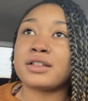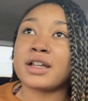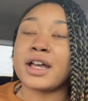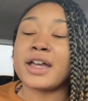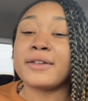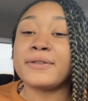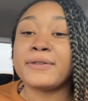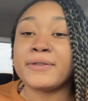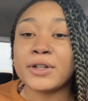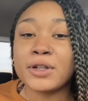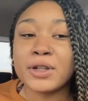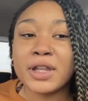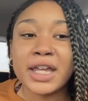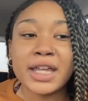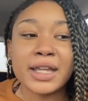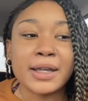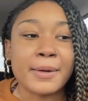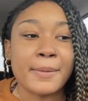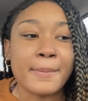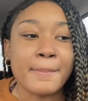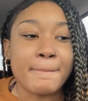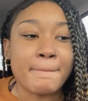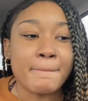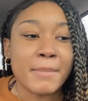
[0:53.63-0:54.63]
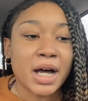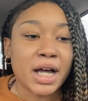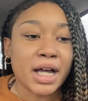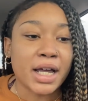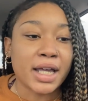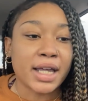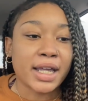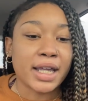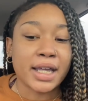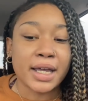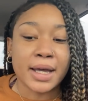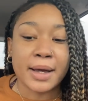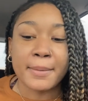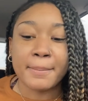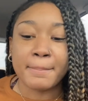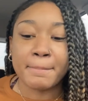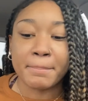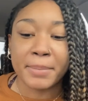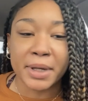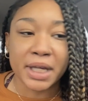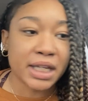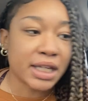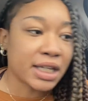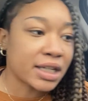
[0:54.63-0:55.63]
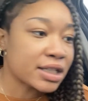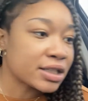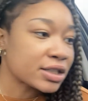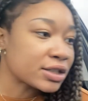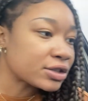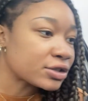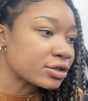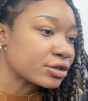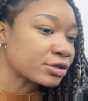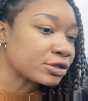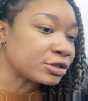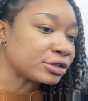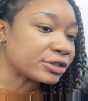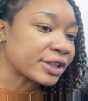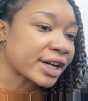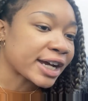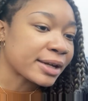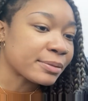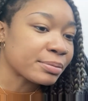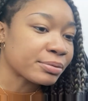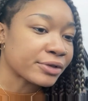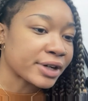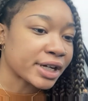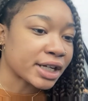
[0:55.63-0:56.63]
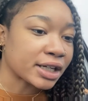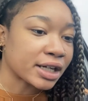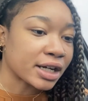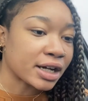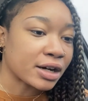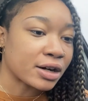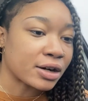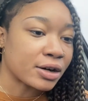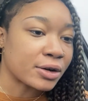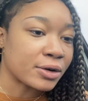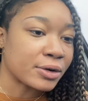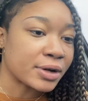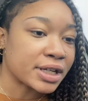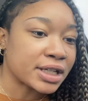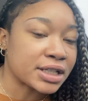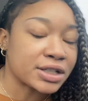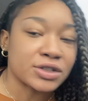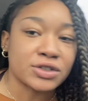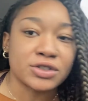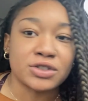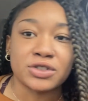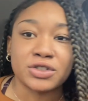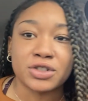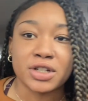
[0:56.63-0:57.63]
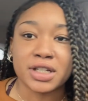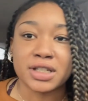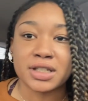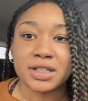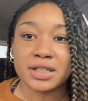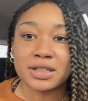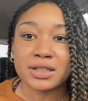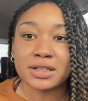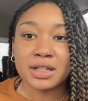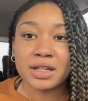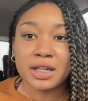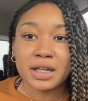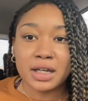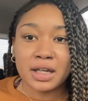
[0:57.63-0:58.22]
I feel like my biggest gripe right now is just